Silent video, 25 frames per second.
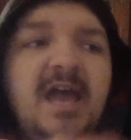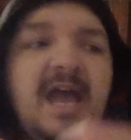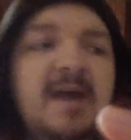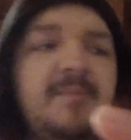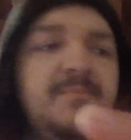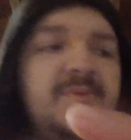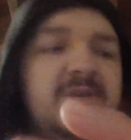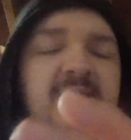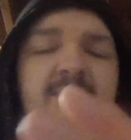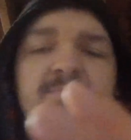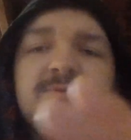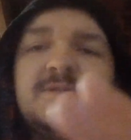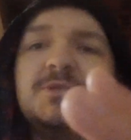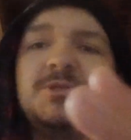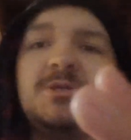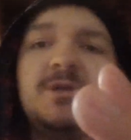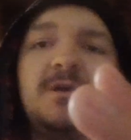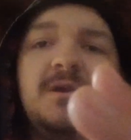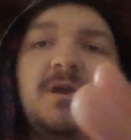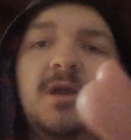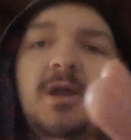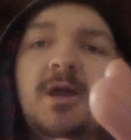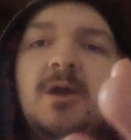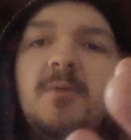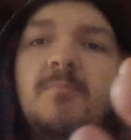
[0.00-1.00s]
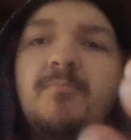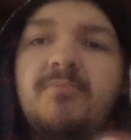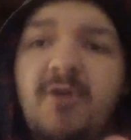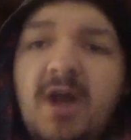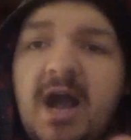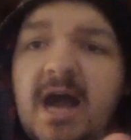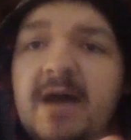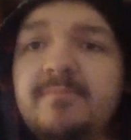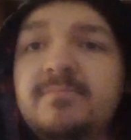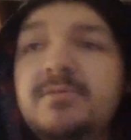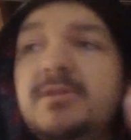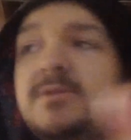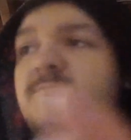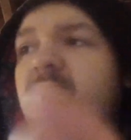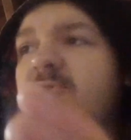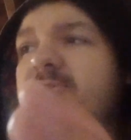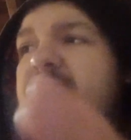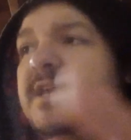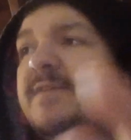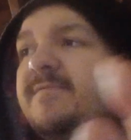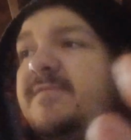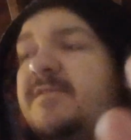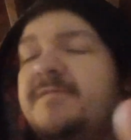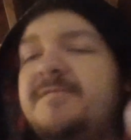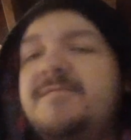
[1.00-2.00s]
have become such a problem where
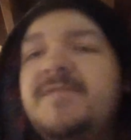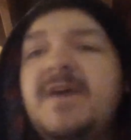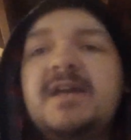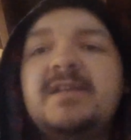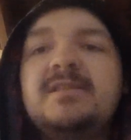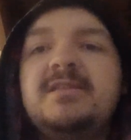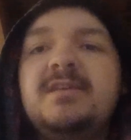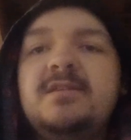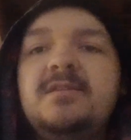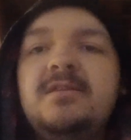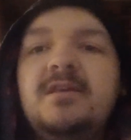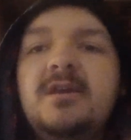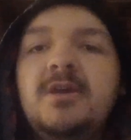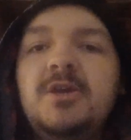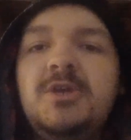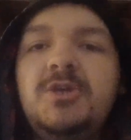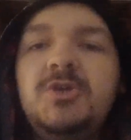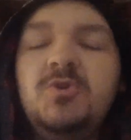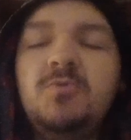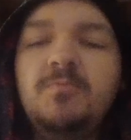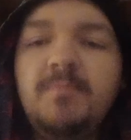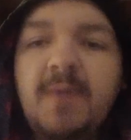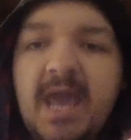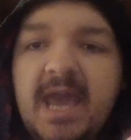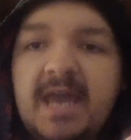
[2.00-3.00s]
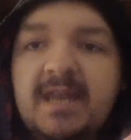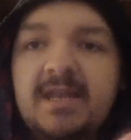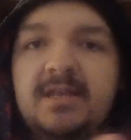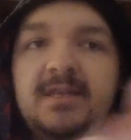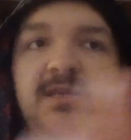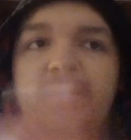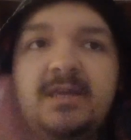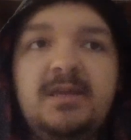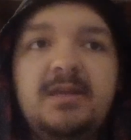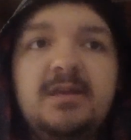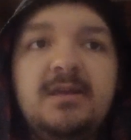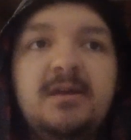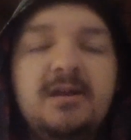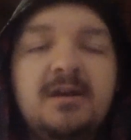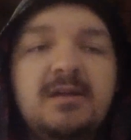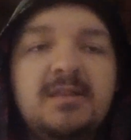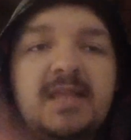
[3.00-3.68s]
they've affected humanity.